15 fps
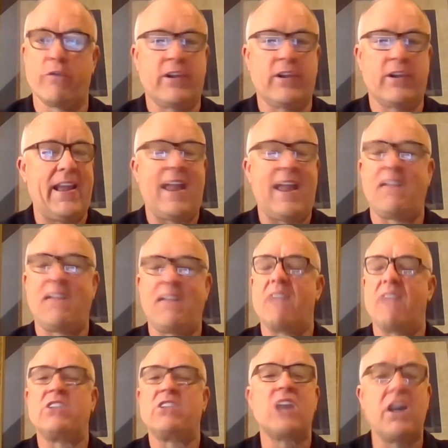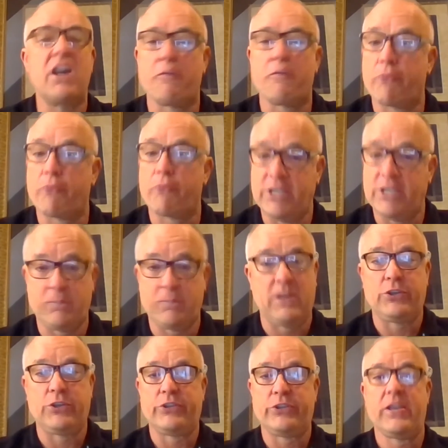again. I gave a ton of free
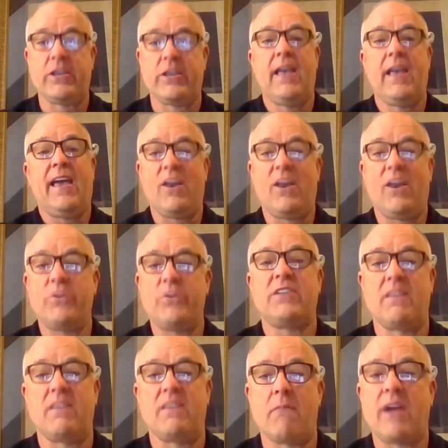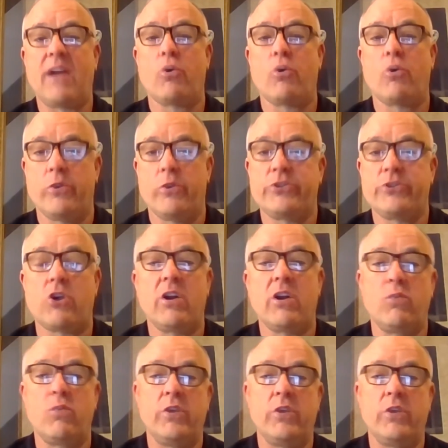speeches. And I always say that my career
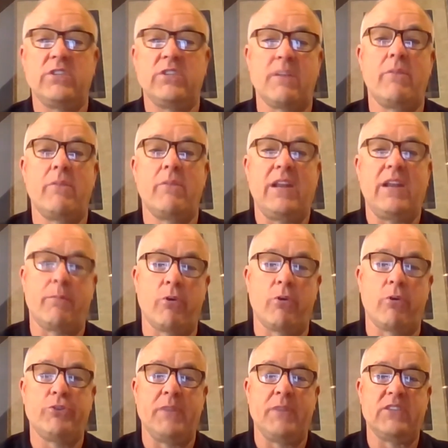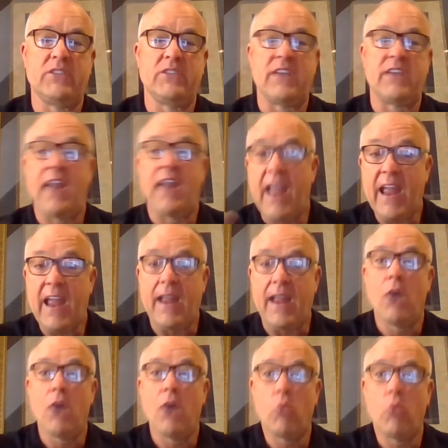started when somebody approached me and said, hey,
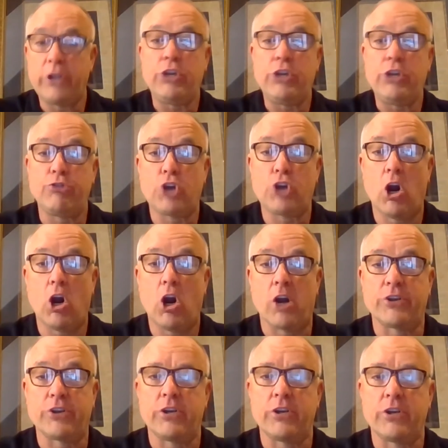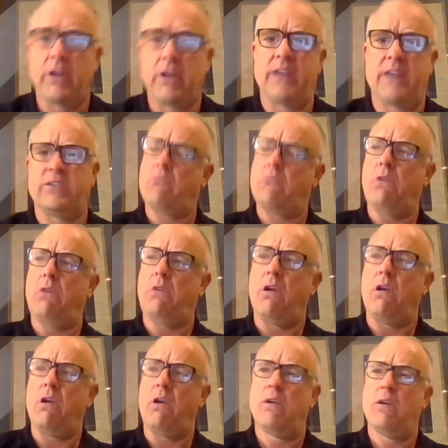what do you charge? And I said,
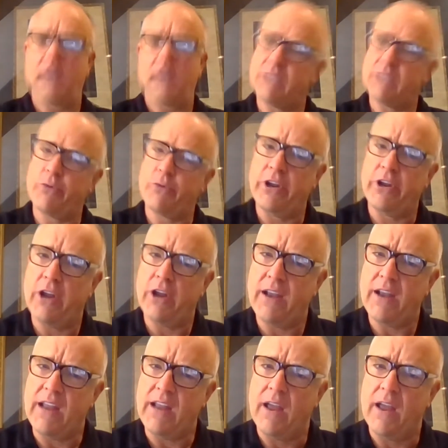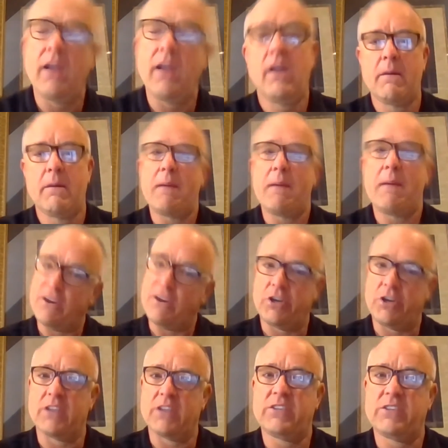that's a pretty good idea. Maybe I
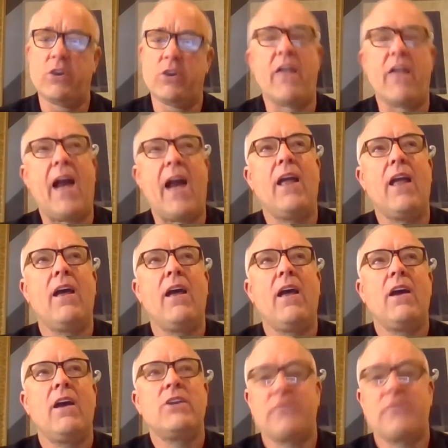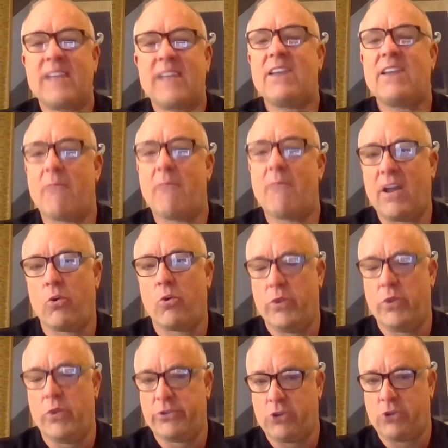should consider that. So that's how my
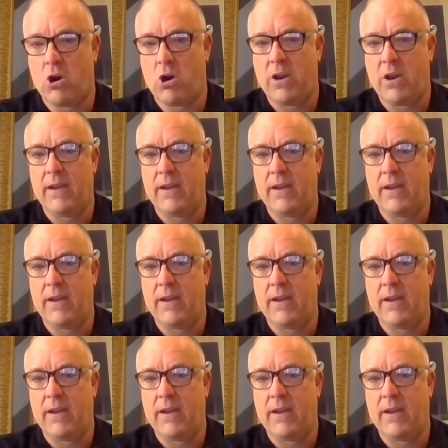career started.